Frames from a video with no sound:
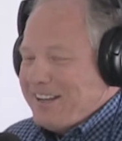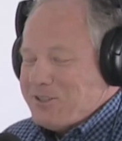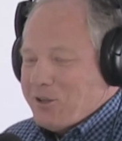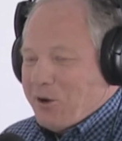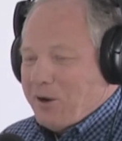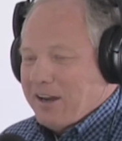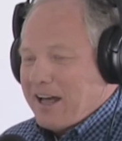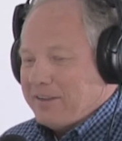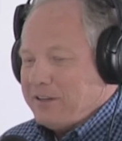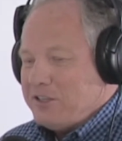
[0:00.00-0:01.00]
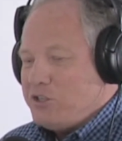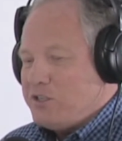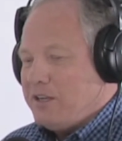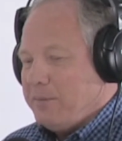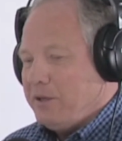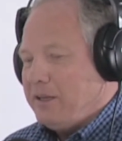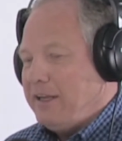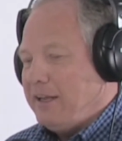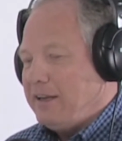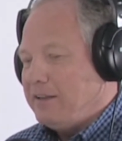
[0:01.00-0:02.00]
And so a lot of it is just
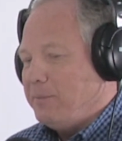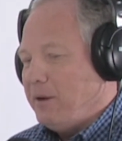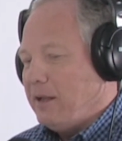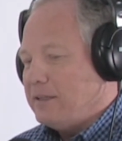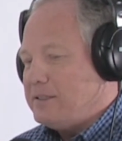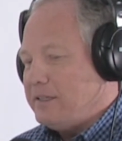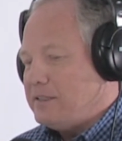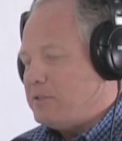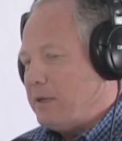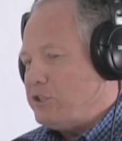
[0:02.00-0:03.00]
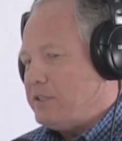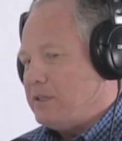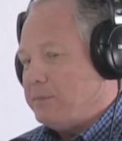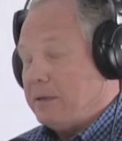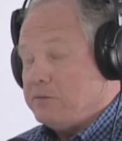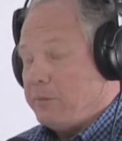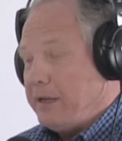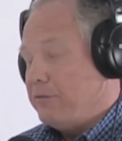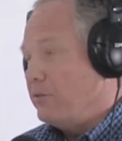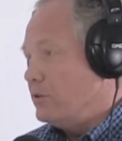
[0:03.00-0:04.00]
communicating the policies, especially sometimes when we
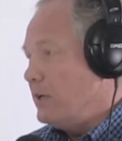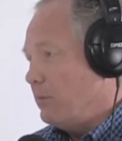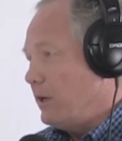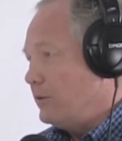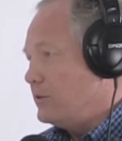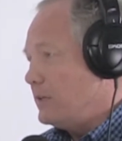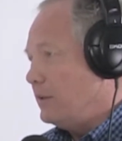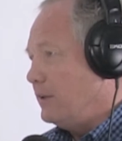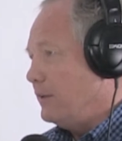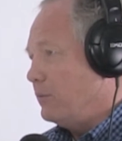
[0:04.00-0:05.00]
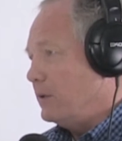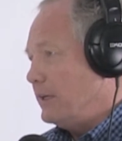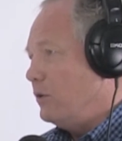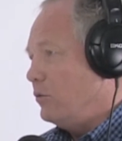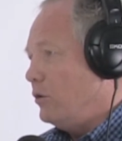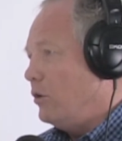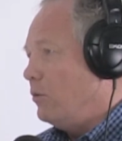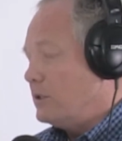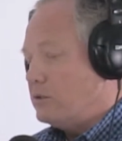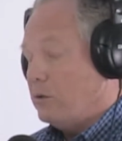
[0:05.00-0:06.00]
have first-time renters out there that really don't know
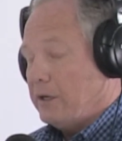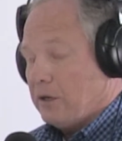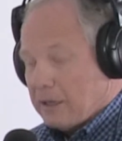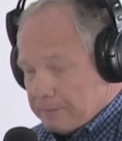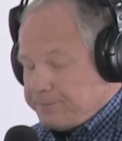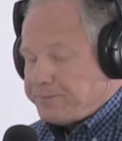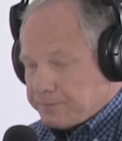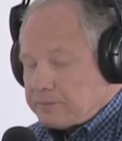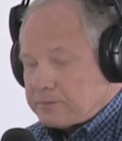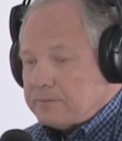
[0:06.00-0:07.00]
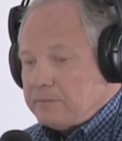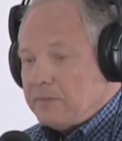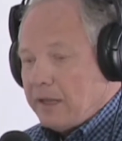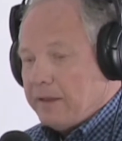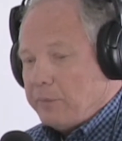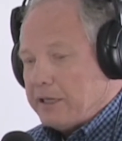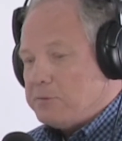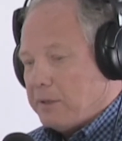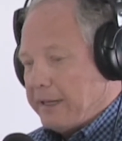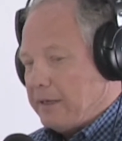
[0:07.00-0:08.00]
what's going on. And then we
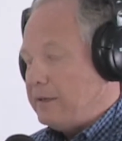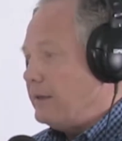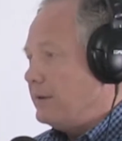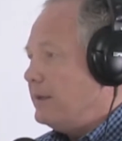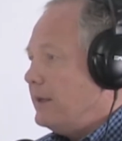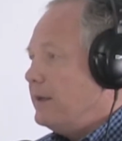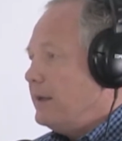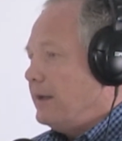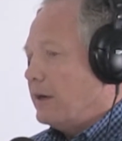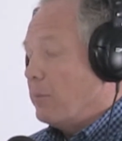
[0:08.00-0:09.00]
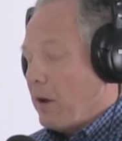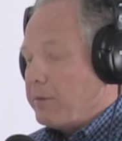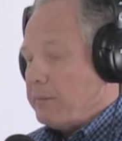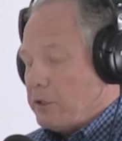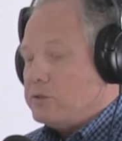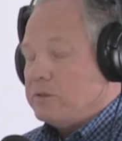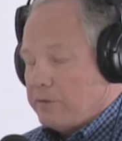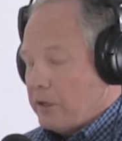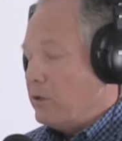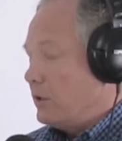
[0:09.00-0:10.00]
explain it, and our property managers are
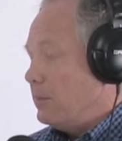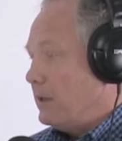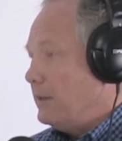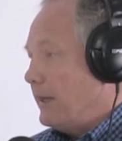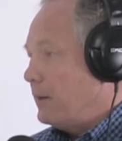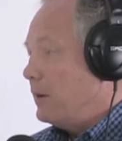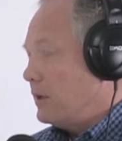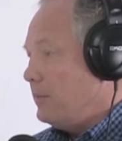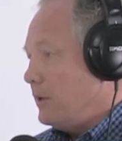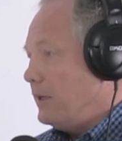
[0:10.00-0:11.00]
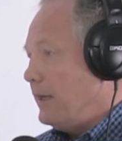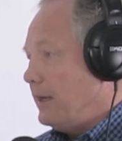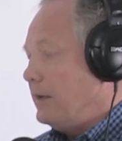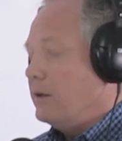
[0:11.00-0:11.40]
very good about that, about communicating,